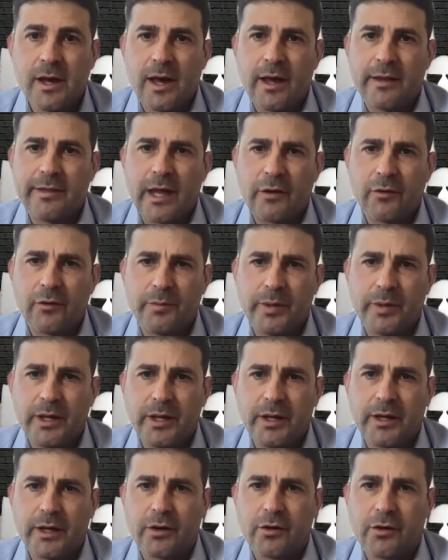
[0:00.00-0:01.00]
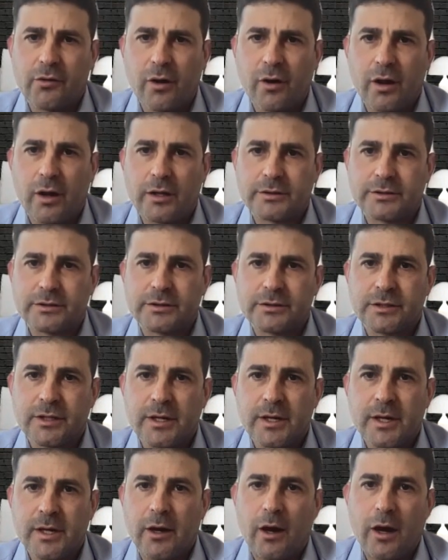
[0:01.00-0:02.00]
and that would be
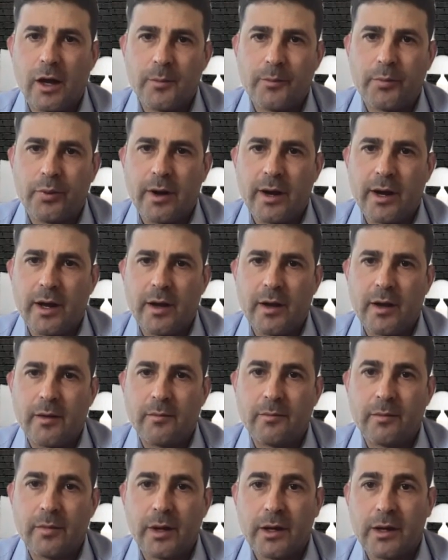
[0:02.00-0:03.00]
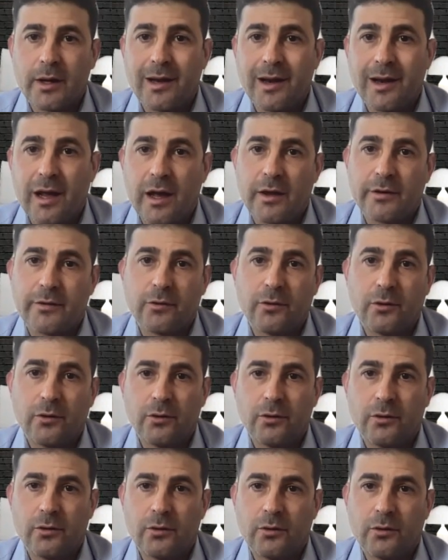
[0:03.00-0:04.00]
across on-prem, cloud,
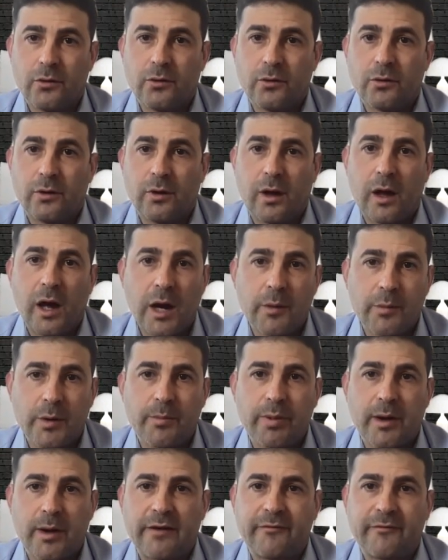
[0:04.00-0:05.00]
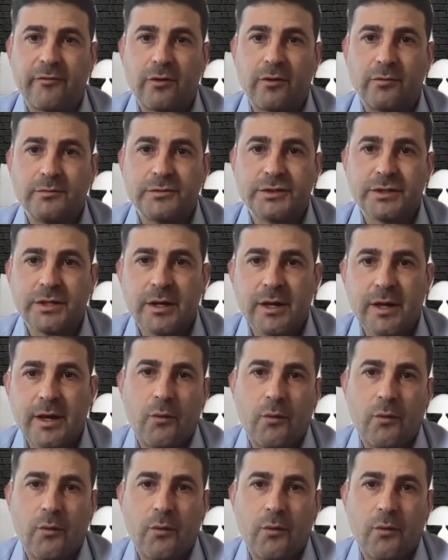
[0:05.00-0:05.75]
or hybrid platforms.